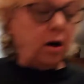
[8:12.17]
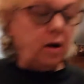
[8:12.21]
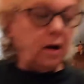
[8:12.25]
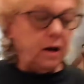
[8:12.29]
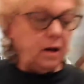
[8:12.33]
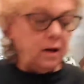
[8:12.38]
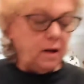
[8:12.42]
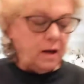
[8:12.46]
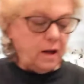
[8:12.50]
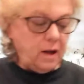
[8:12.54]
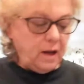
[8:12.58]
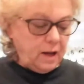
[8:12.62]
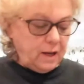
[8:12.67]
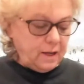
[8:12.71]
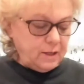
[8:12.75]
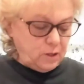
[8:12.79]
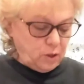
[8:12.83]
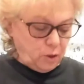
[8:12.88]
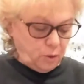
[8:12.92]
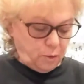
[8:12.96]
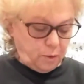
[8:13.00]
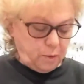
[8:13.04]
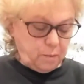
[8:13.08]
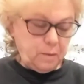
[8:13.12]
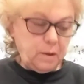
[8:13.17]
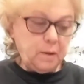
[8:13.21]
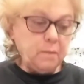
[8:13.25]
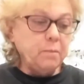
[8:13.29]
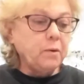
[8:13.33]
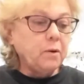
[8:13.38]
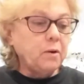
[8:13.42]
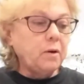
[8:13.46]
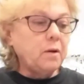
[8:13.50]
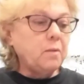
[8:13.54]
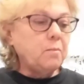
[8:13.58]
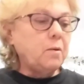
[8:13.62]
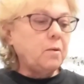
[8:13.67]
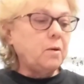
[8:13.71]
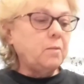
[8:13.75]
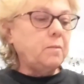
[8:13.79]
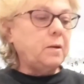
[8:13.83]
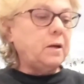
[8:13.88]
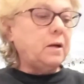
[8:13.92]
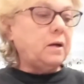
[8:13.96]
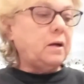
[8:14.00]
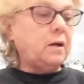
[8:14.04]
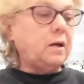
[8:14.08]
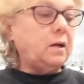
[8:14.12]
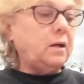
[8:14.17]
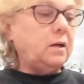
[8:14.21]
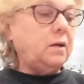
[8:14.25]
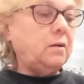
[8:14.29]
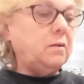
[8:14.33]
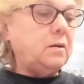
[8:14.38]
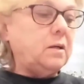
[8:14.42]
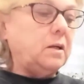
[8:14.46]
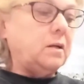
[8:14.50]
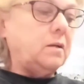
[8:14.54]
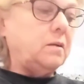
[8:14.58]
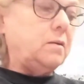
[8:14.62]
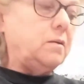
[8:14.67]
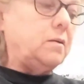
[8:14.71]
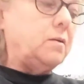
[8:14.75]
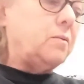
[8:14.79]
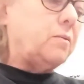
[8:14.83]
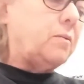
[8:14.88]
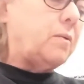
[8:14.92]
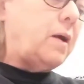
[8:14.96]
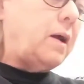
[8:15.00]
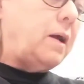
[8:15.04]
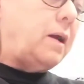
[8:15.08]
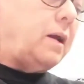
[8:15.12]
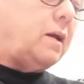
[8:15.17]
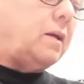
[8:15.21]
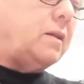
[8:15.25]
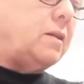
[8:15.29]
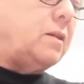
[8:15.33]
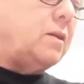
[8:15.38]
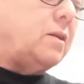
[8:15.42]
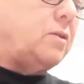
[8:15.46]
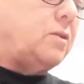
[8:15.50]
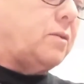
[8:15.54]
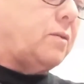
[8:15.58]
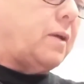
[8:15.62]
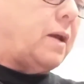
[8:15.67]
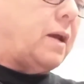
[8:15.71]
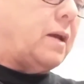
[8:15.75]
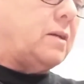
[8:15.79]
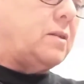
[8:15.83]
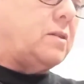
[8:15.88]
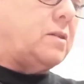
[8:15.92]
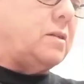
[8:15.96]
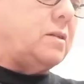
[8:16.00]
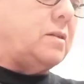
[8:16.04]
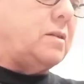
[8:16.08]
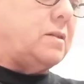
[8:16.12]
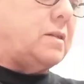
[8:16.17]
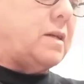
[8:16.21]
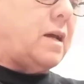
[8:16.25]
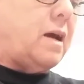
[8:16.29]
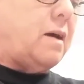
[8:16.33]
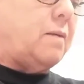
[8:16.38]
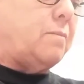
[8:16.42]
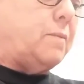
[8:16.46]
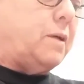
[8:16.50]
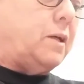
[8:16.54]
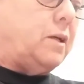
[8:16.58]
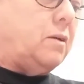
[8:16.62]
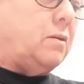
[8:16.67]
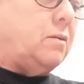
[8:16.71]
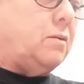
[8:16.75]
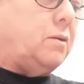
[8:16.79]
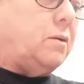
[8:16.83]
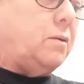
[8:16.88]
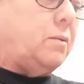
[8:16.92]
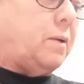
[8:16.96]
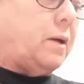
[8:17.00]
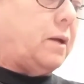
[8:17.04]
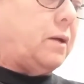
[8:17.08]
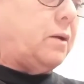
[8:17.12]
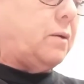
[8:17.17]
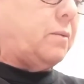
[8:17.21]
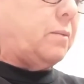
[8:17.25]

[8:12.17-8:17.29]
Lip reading: I don't remember Grandma Mary didn't write the directions out, but you knew what you were